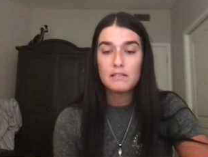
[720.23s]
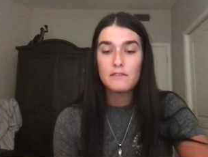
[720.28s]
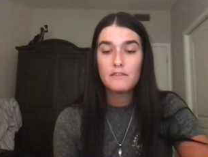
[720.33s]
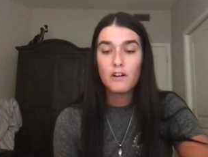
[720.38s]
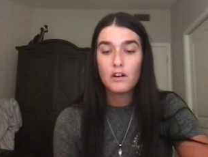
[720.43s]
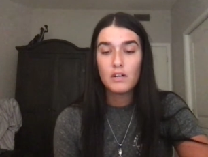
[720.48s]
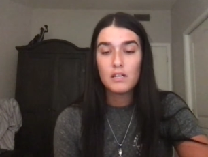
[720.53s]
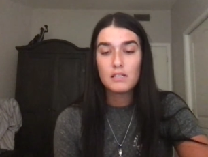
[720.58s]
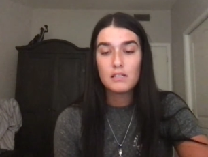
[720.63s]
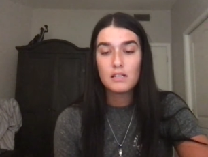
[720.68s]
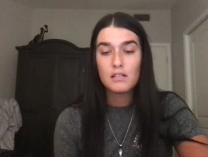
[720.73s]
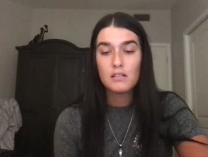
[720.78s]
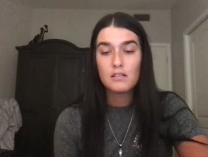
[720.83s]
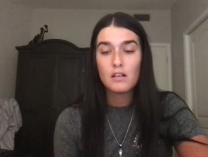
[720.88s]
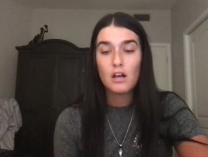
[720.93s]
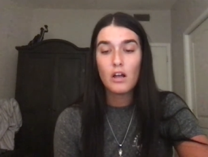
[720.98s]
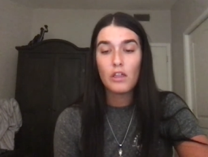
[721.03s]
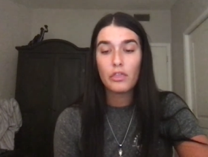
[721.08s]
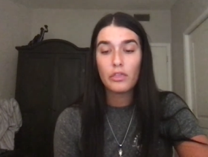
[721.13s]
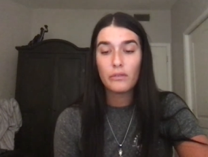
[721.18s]
focuses
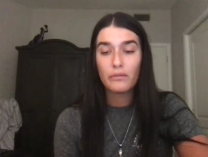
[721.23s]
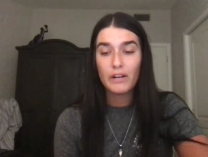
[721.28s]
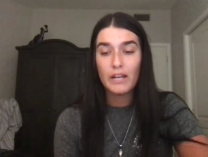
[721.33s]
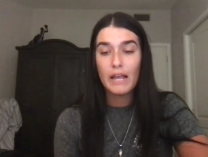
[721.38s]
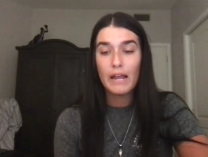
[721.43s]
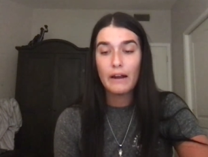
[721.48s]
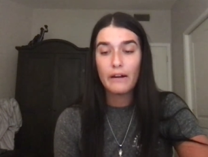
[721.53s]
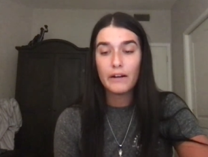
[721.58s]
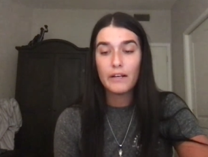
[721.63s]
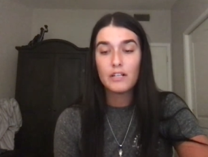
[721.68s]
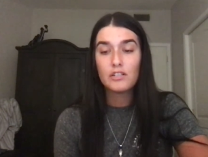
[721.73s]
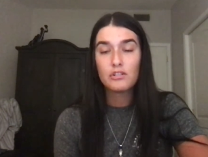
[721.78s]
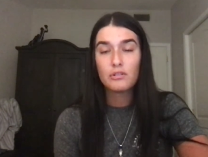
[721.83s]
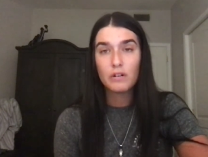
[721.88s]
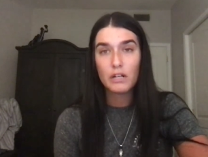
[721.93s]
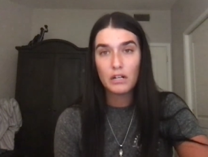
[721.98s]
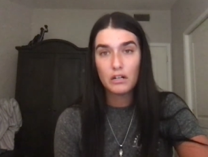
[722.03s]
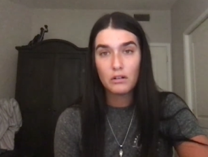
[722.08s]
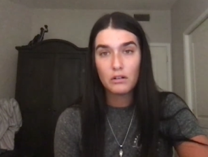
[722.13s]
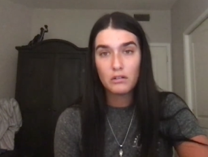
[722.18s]
on 3 areas
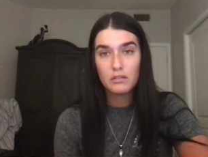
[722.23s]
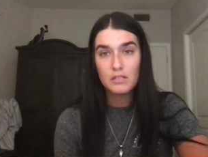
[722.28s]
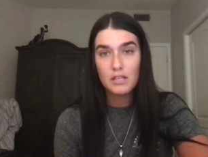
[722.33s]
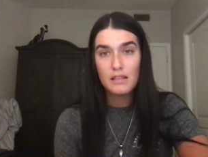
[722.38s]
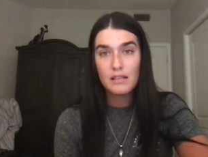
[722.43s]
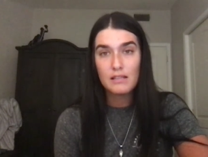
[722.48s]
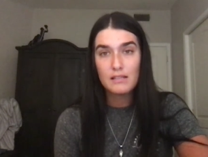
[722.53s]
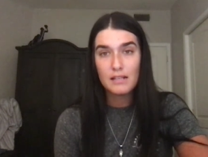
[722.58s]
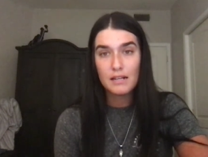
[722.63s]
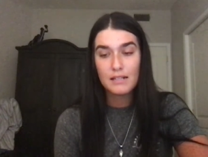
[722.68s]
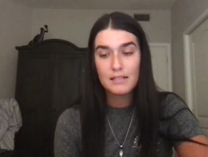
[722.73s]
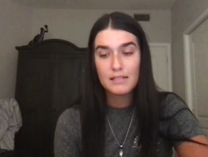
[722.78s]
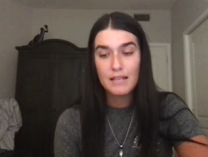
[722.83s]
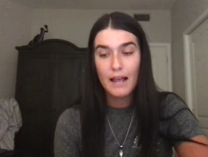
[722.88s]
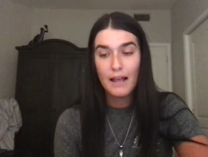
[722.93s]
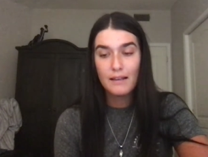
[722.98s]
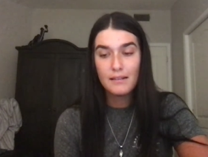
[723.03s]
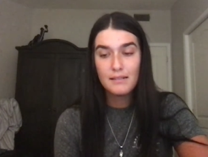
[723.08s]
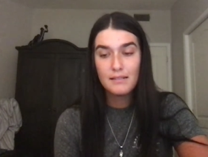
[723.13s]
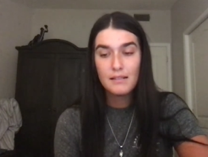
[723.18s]
critical to the
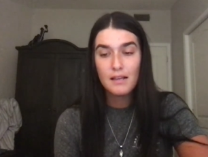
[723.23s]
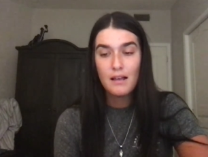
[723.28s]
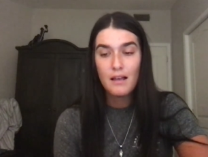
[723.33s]
success